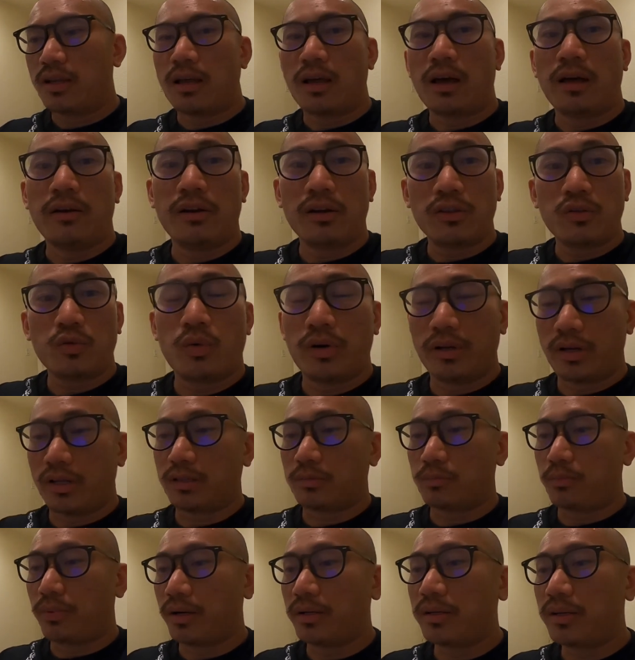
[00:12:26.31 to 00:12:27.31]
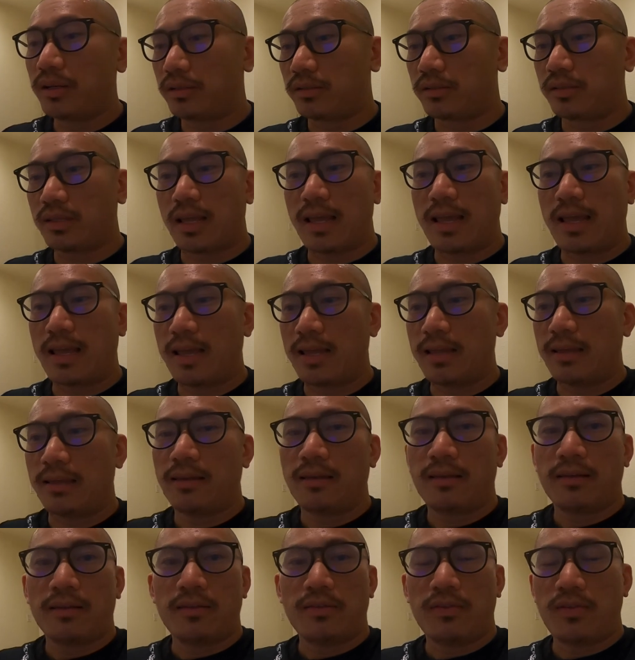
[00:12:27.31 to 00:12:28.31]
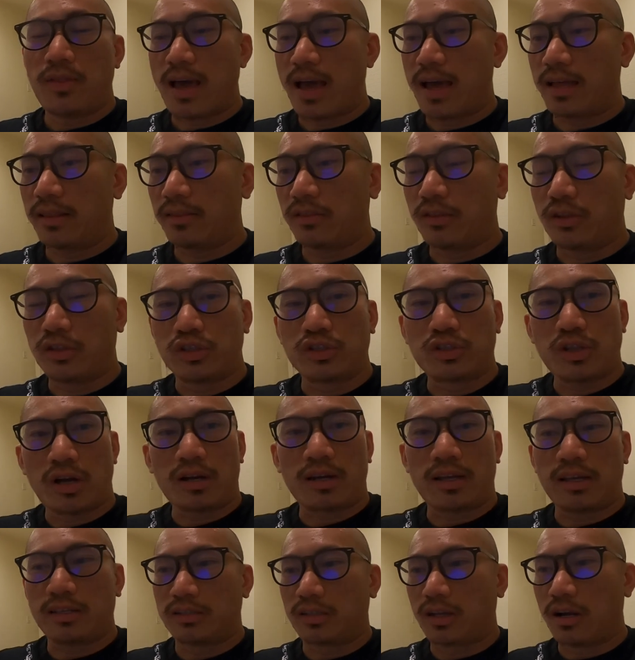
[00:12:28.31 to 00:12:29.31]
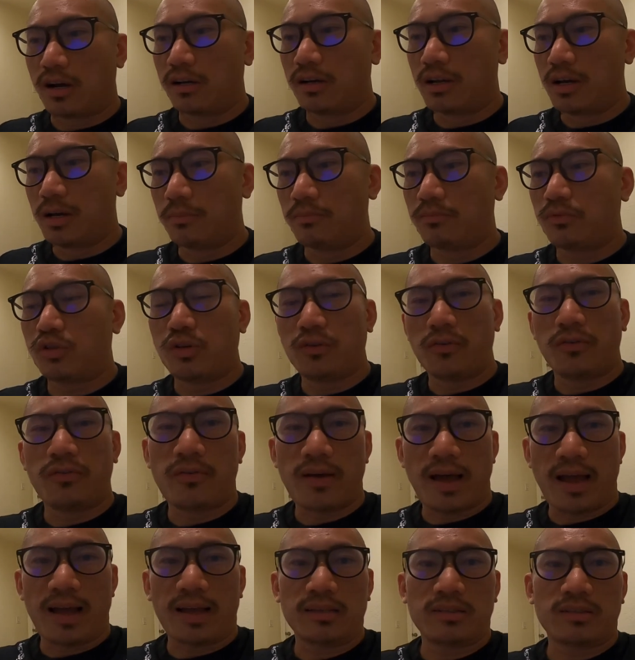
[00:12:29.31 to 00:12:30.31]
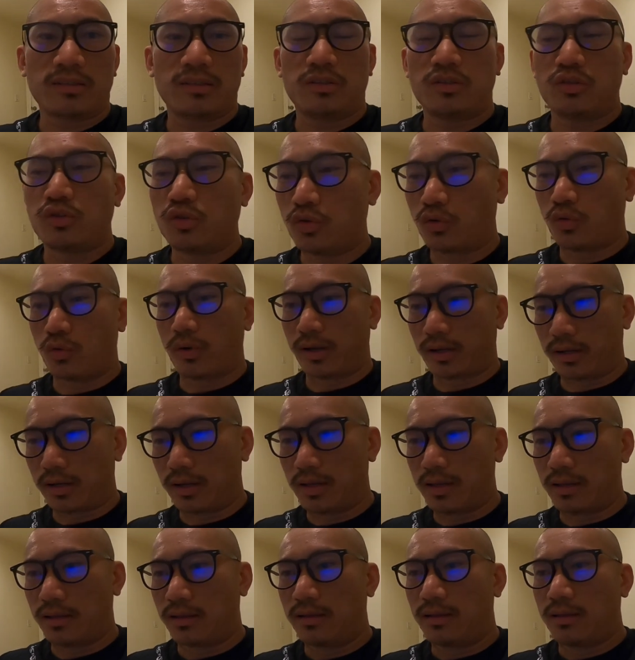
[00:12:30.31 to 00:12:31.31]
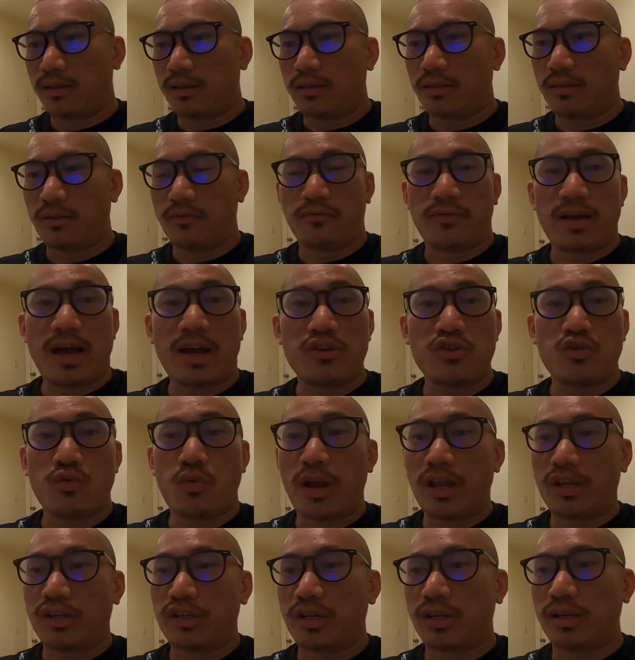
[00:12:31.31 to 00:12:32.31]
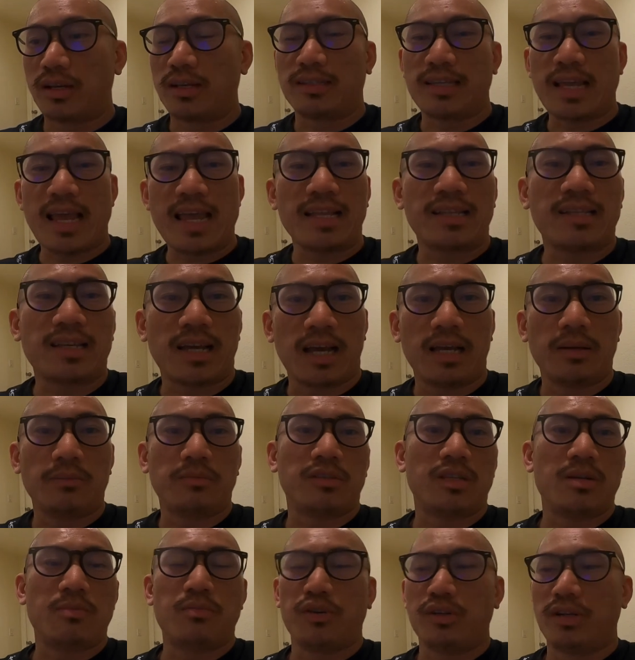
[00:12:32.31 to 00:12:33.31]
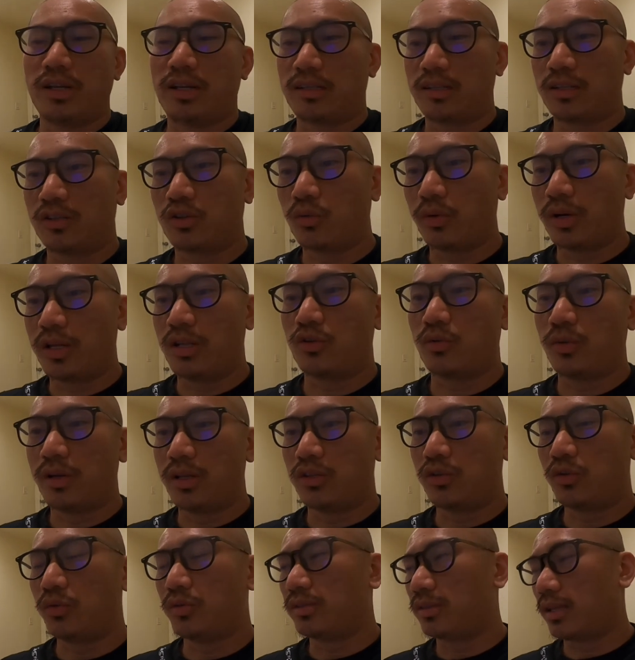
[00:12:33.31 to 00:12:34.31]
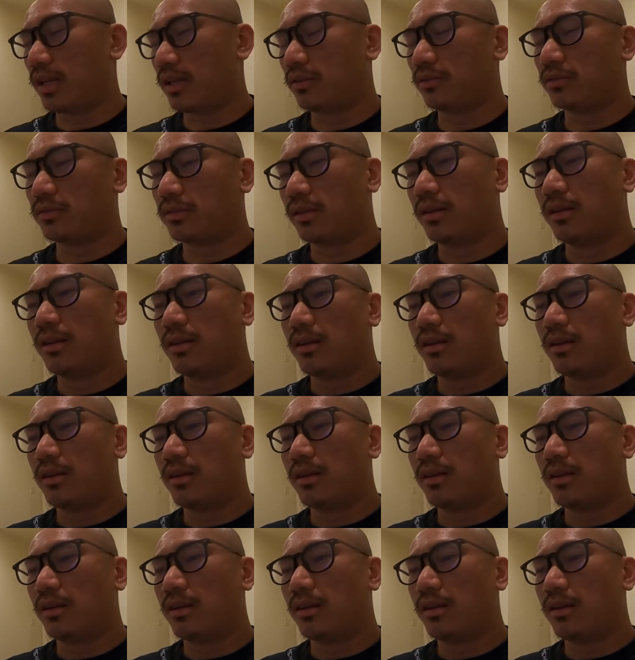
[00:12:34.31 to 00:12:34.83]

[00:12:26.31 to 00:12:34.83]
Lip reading: Another one is pundits say that the stock has gone up too fast, too quickly. The valuation is 8 times the predicted 2022 sales.